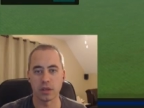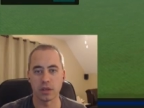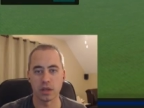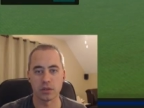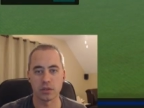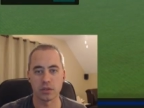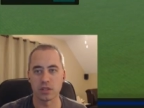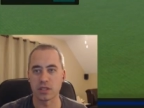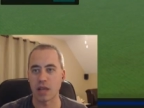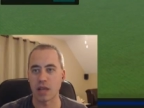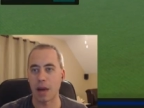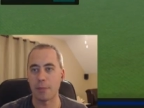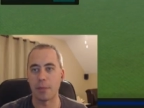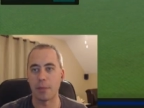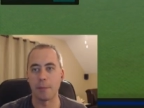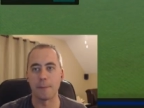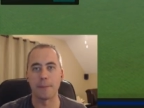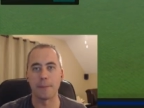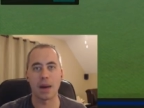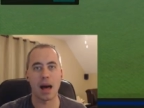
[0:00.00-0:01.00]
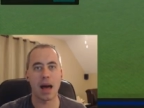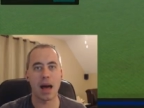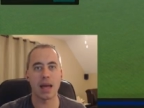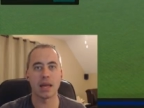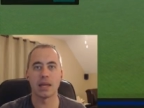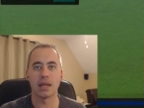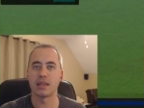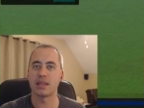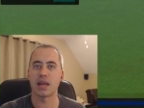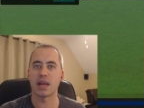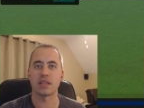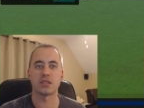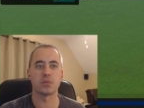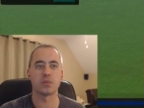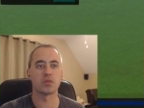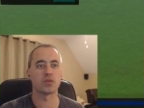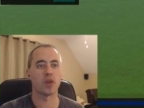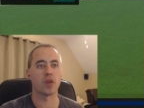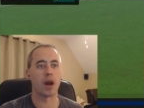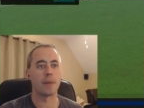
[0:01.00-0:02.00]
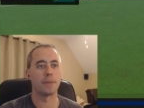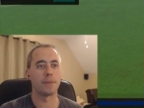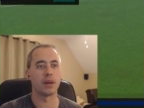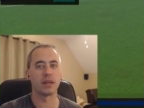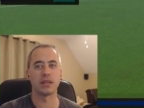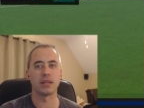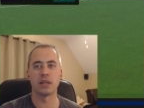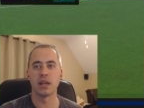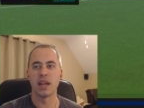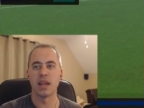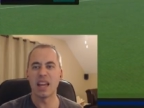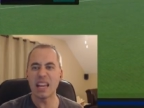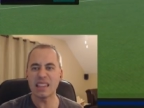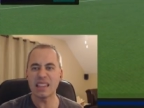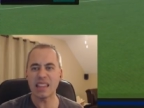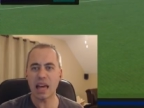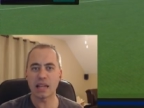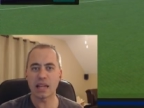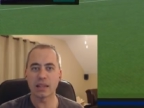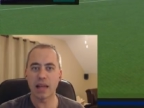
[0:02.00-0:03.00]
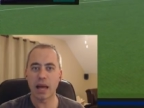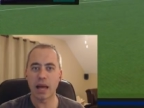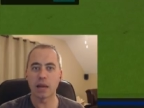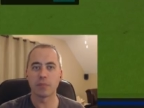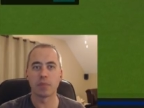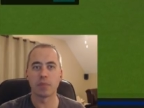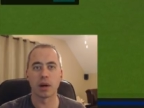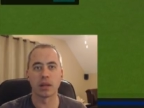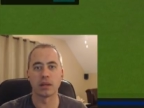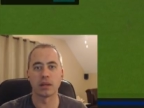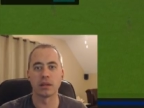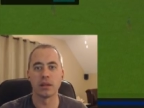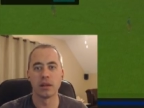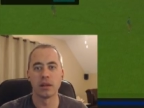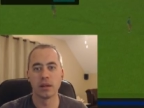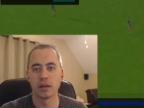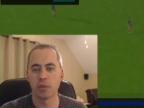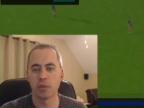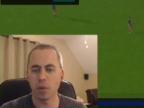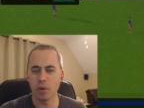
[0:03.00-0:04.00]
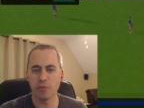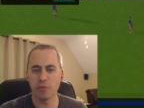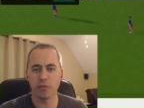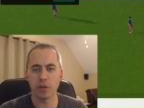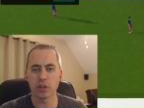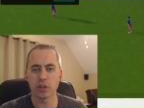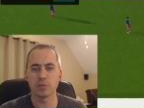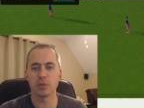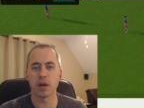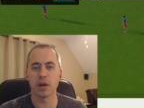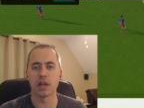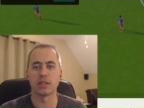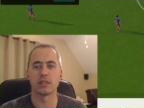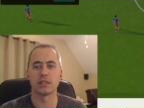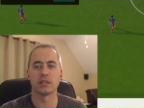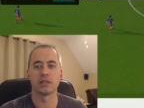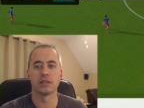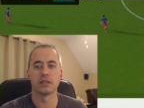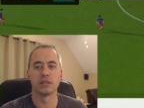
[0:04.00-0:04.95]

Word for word: Thanks for stopping by. Hit that subscribe button. Hit that like button. We're in first place.